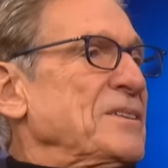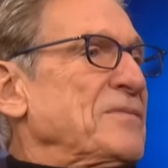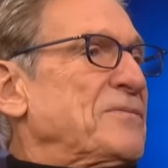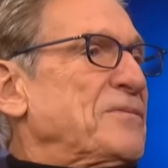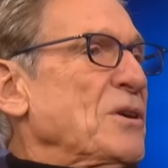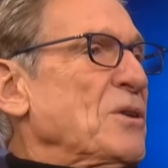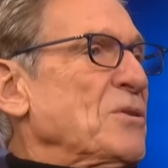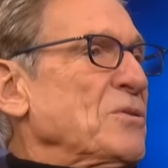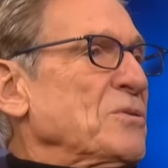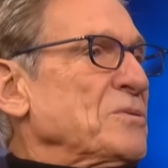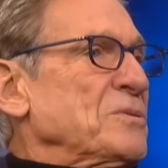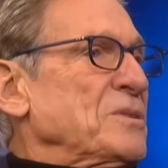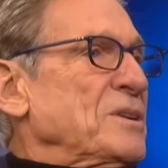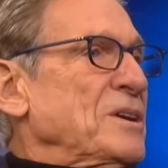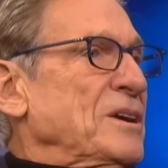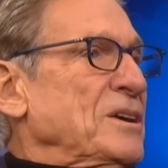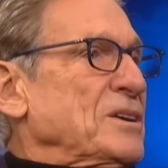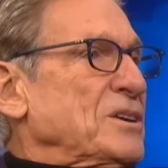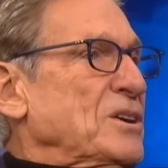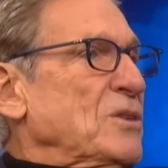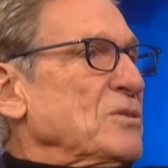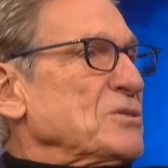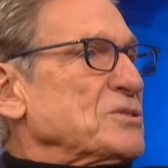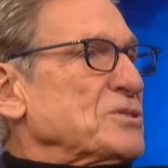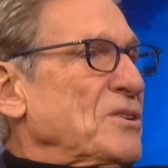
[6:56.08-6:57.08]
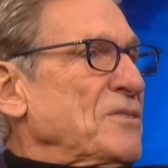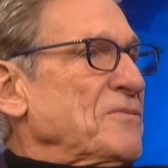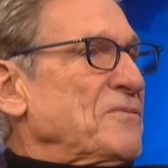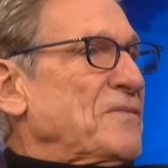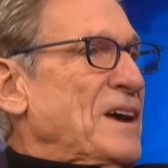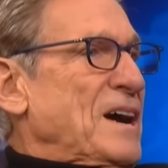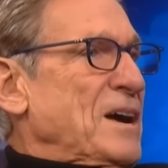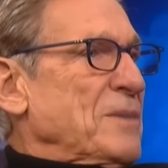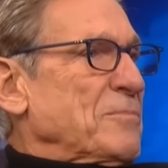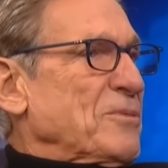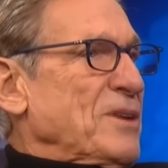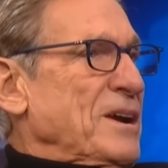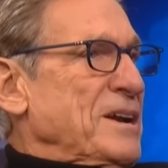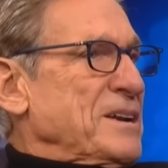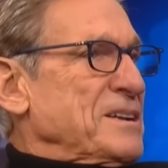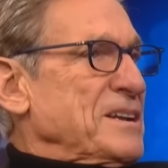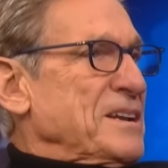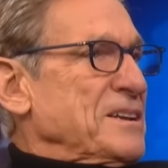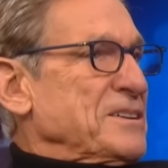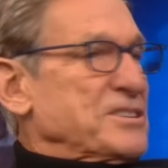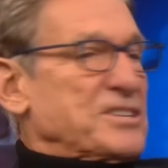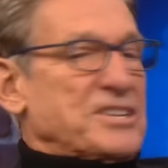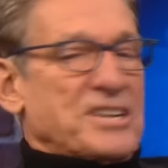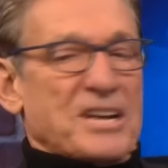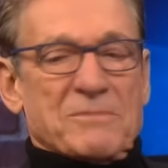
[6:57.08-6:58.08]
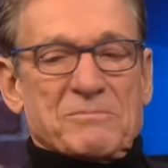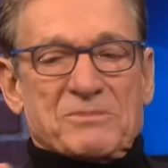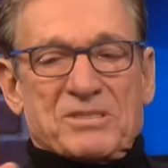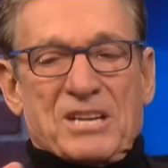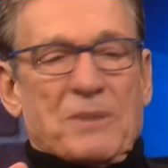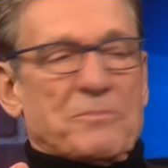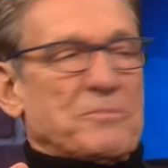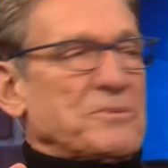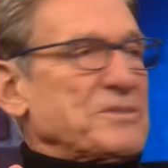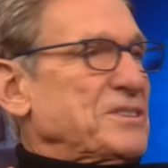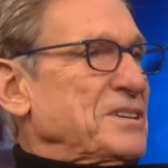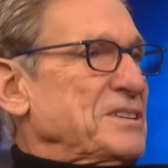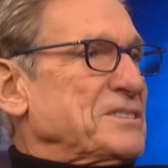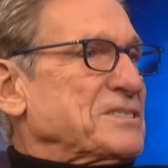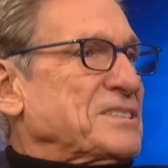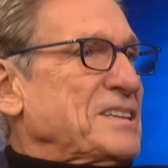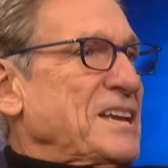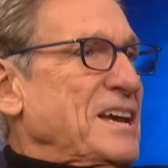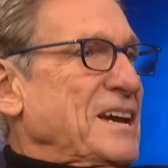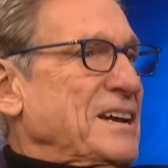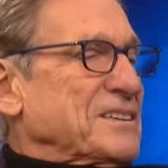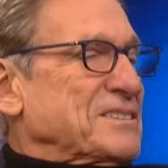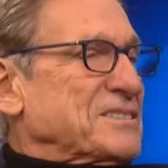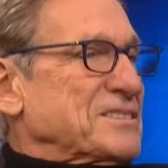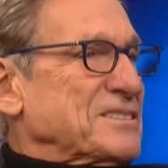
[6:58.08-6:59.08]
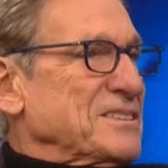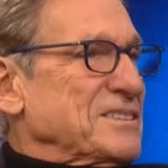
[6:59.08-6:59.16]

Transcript: the phone uh, goes on vibrate and comes up Did with this text?